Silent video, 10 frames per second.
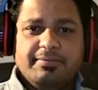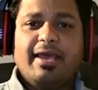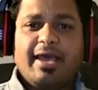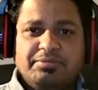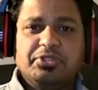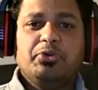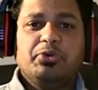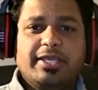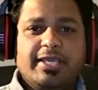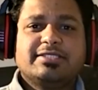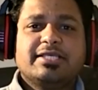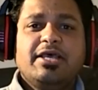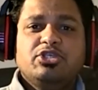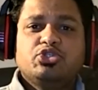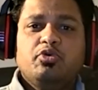Absolutely, yes.
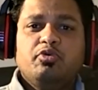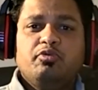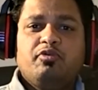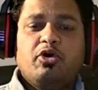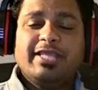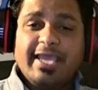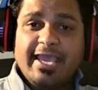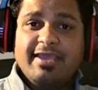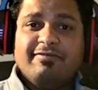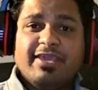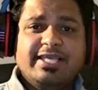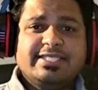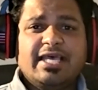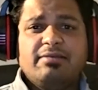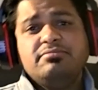So for the AFK
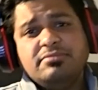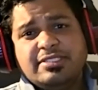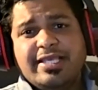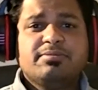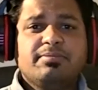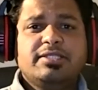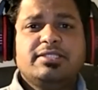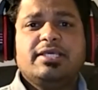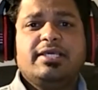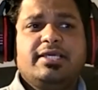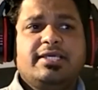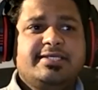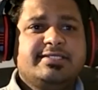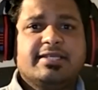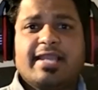exam, 6 months
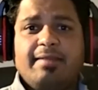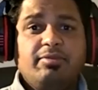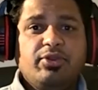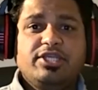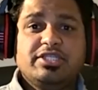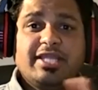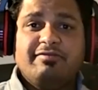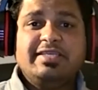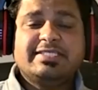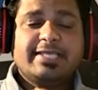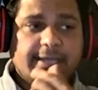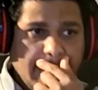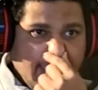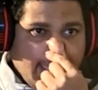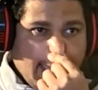is the time duration that we set.
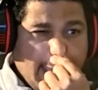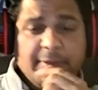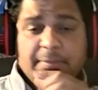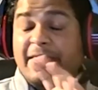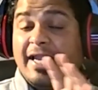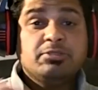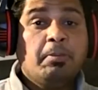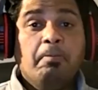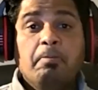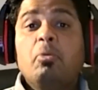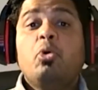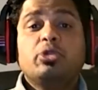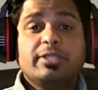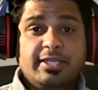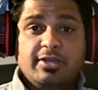And that is more
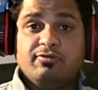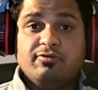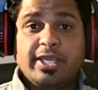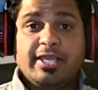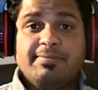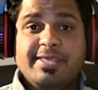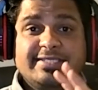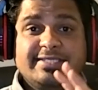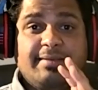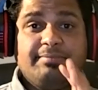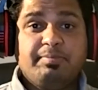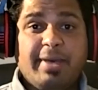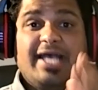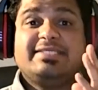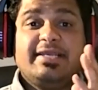than enough to take up the exams,
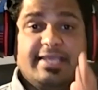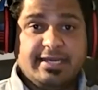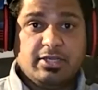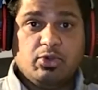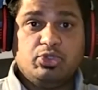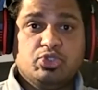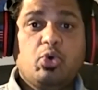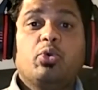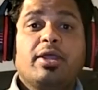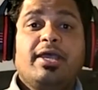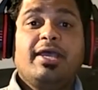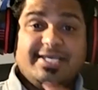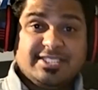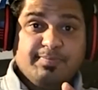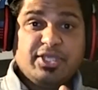pass and get a good score.
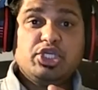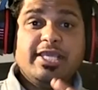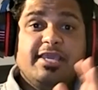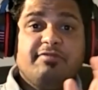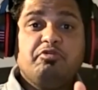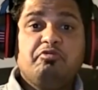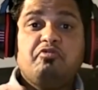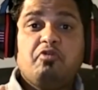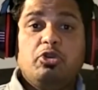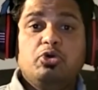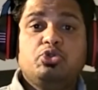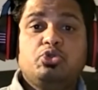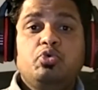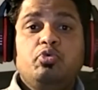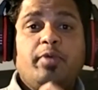Especially if you follow
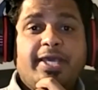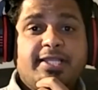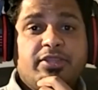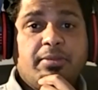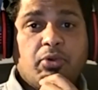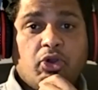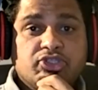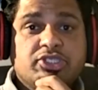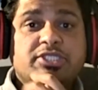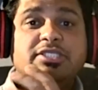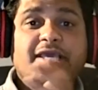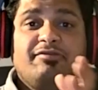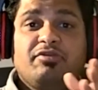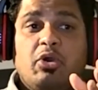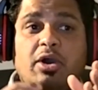through with the process, if
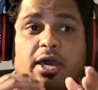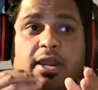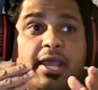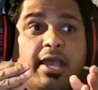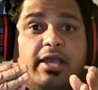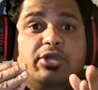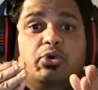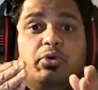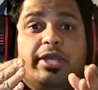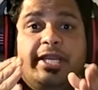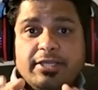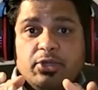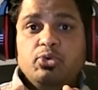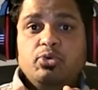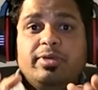you are, you know, in
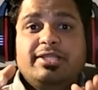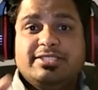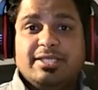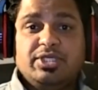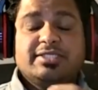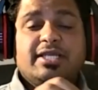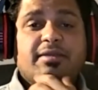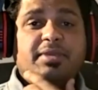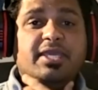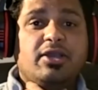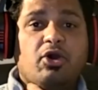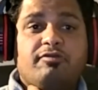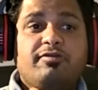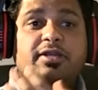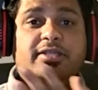tune with the subjects that are being
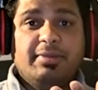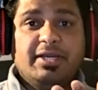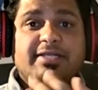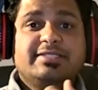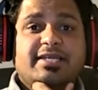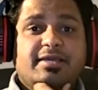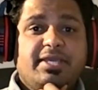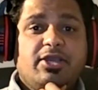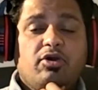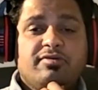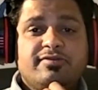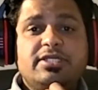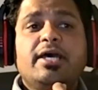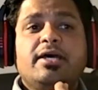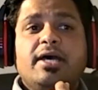offered, the materials that are being offered.
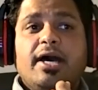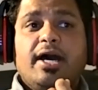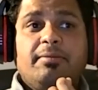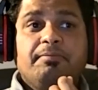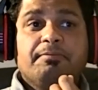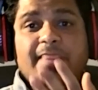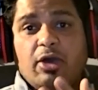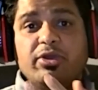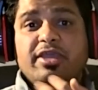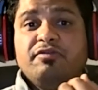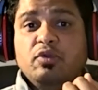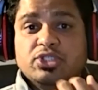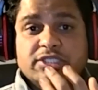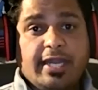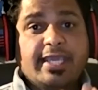Now, if you
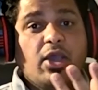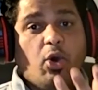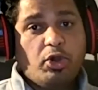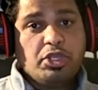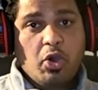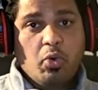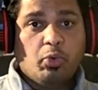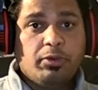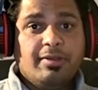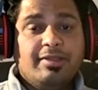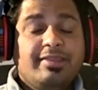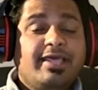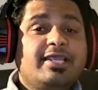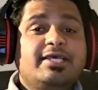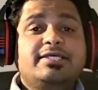study on your own,
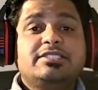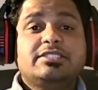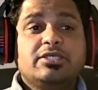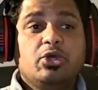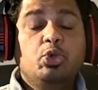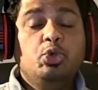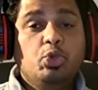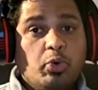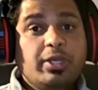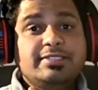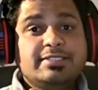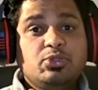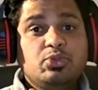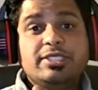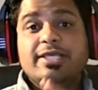there is no reason
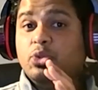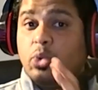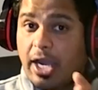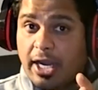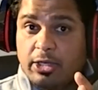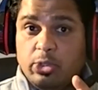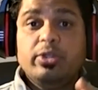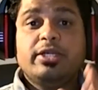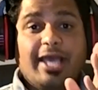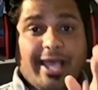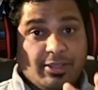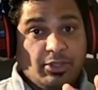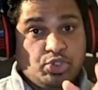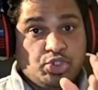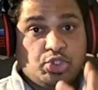to say that you can't do it. You
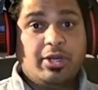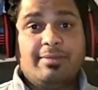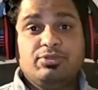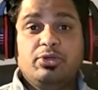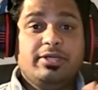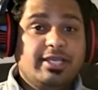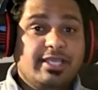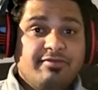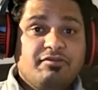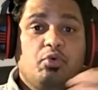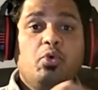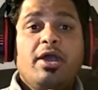should absolutely, if you